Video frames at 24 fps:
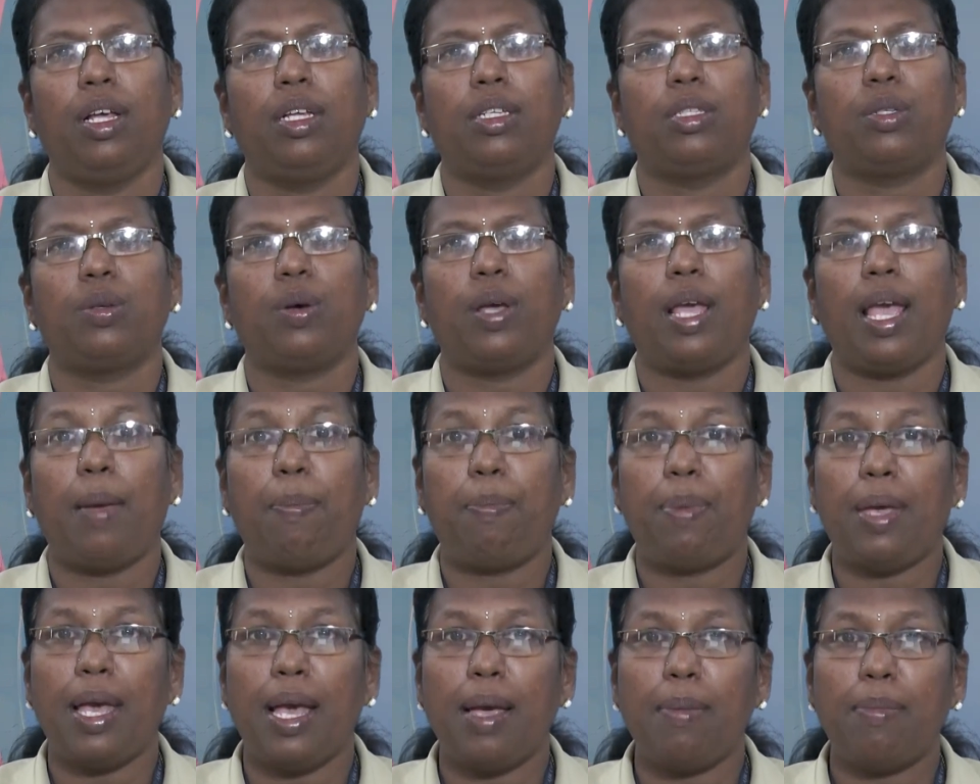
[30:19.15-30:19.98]
So,
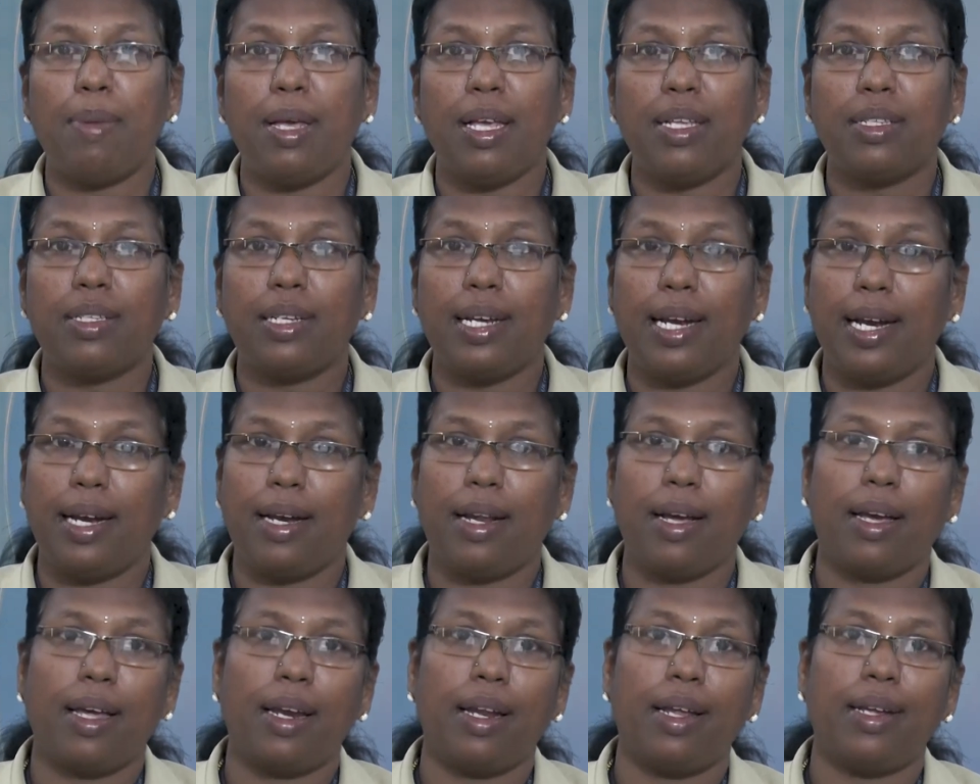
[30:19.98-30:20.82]
API based
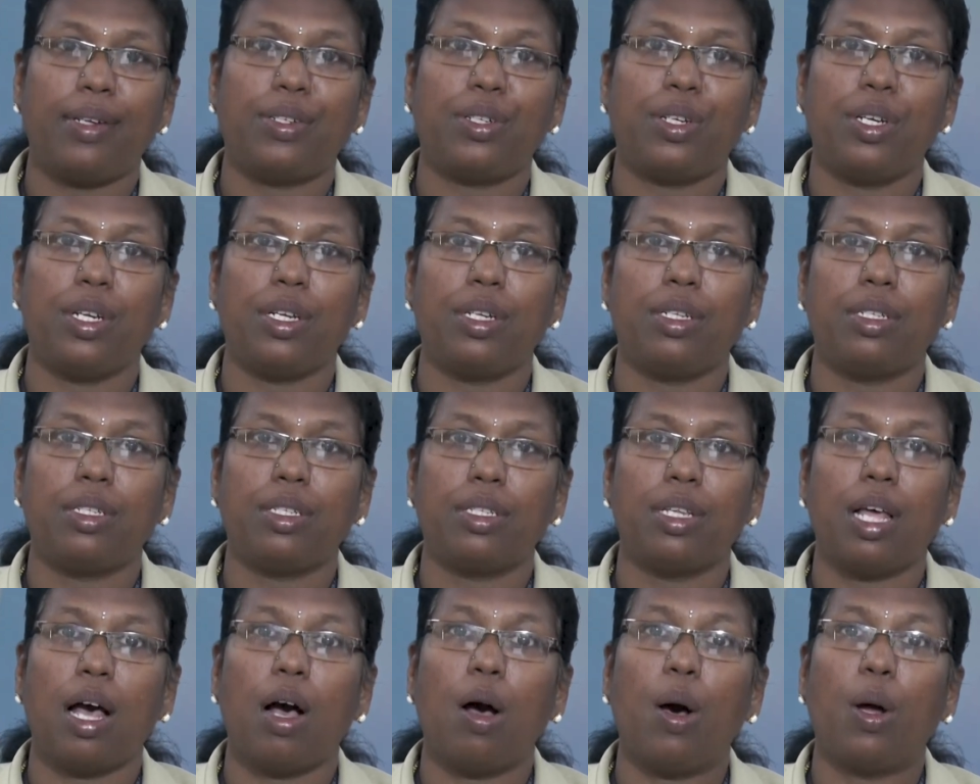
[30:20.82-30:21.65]

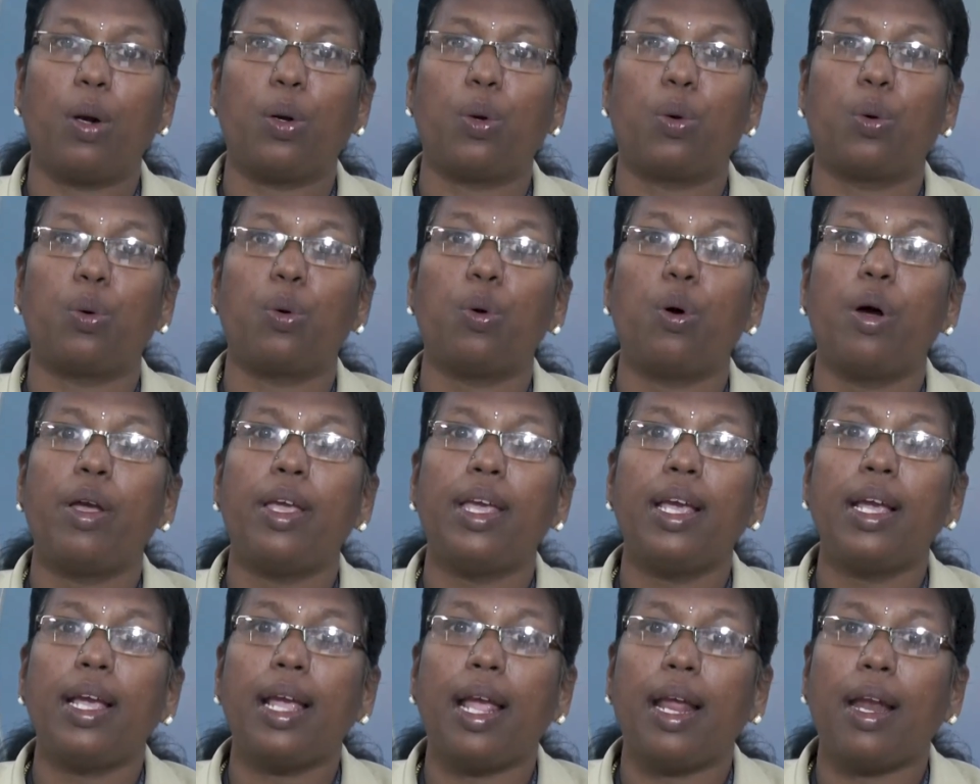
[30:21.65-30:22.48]
integrations are
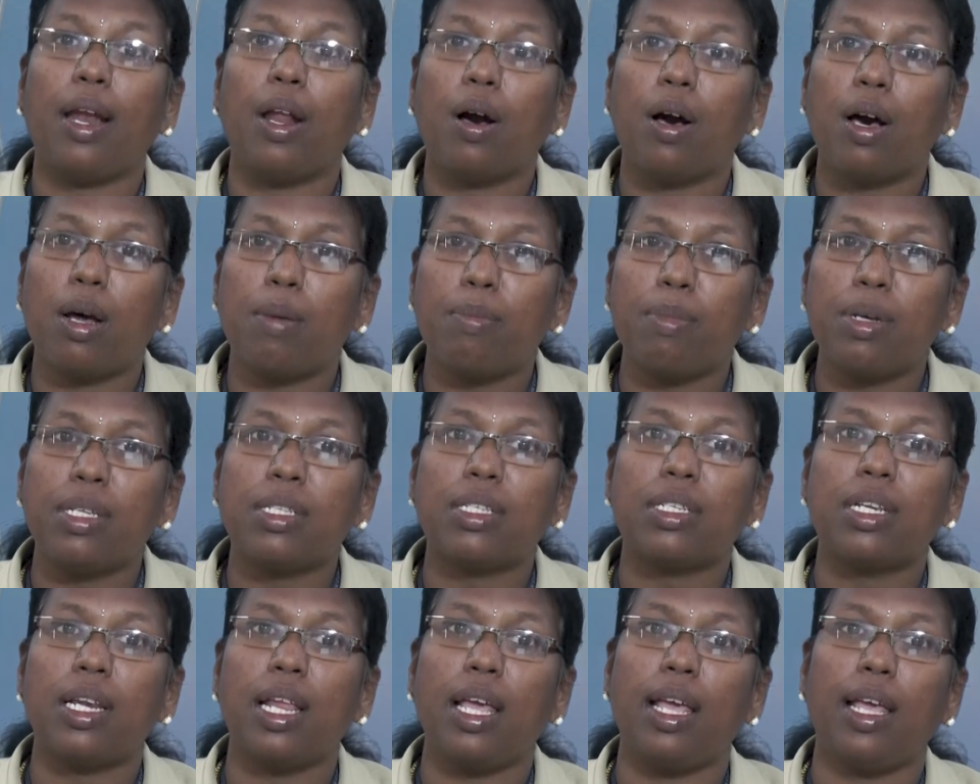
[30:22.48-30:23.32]
growing
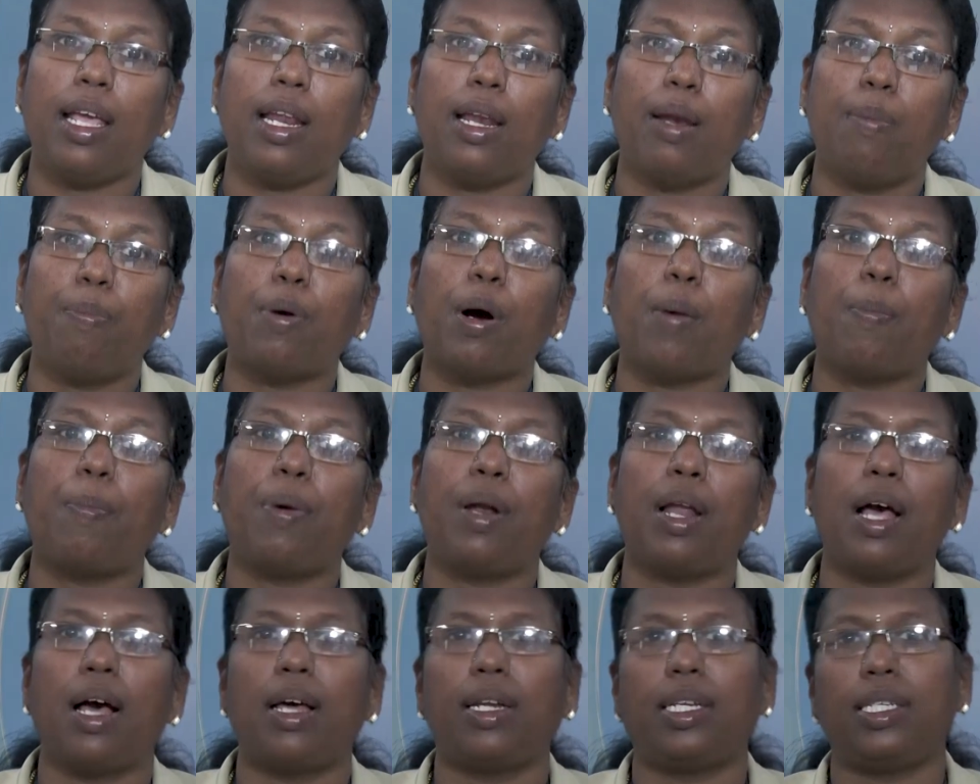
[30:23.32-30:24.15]
enormously in
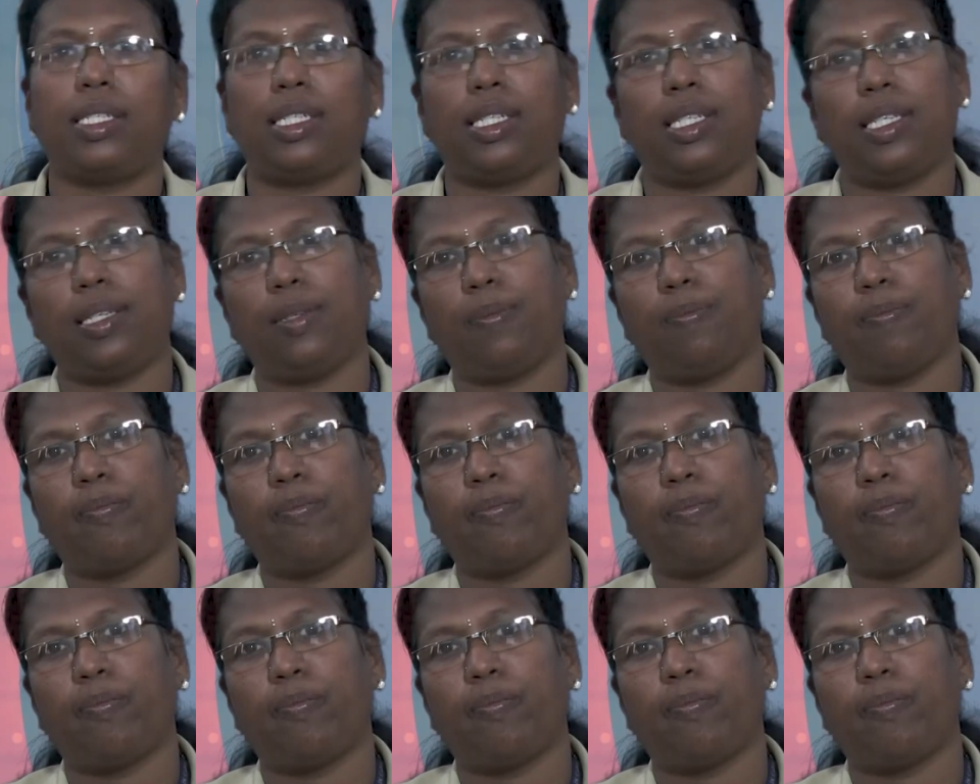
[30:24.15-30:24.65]
popularity.